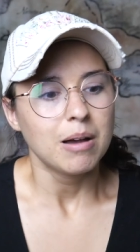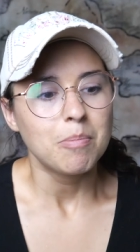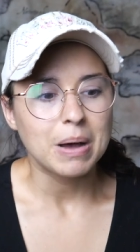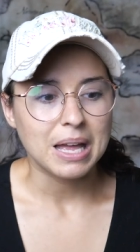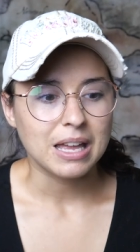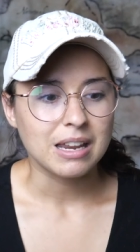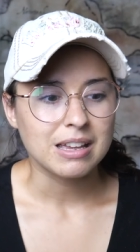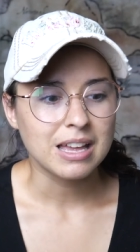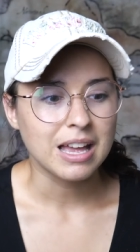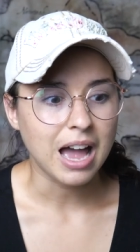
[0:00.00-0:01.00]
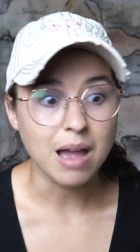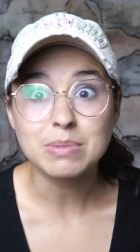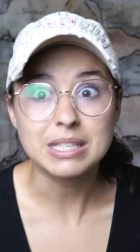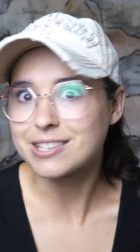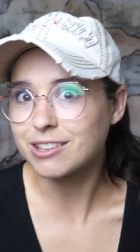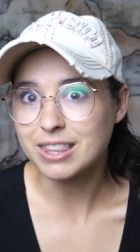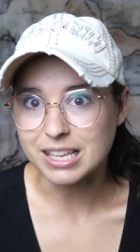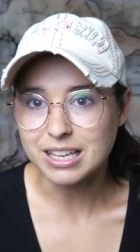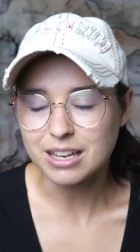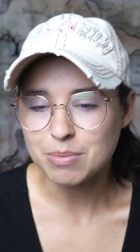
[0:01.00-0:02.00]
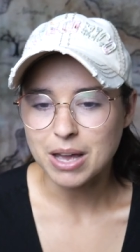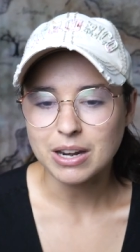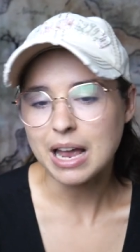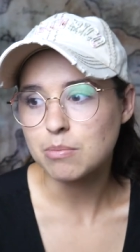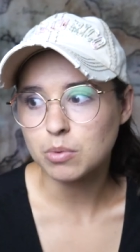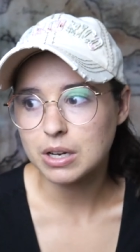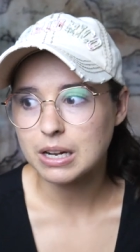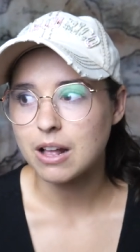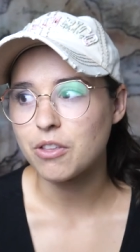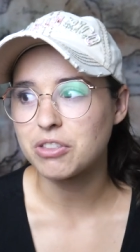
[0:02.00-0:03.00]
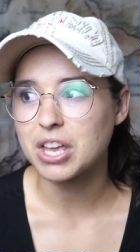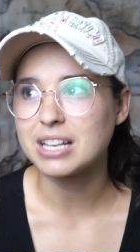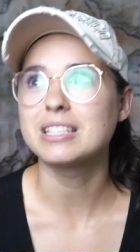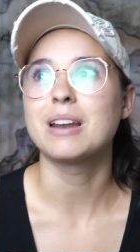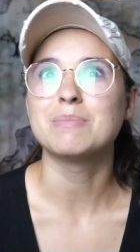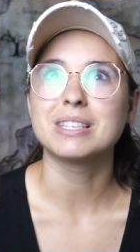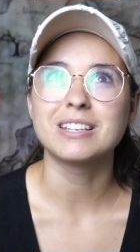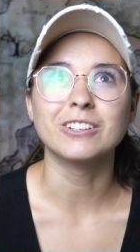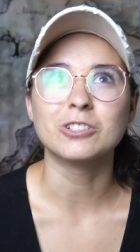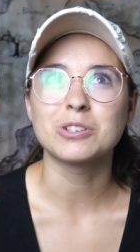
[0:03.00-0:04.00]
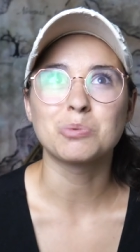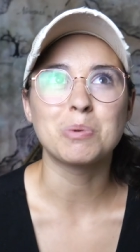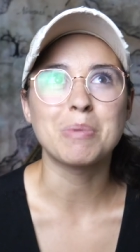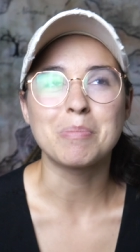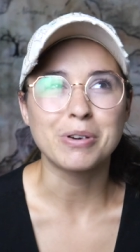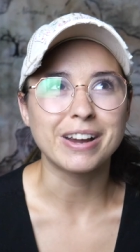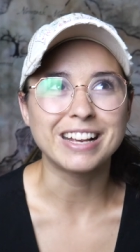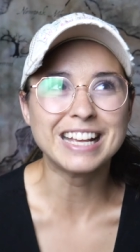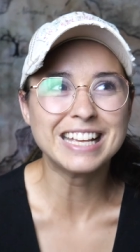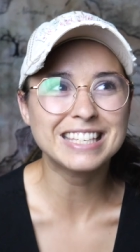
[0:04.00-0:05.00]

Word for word: but I'm still thinking about it. I'm reading other things and I'm still just remembering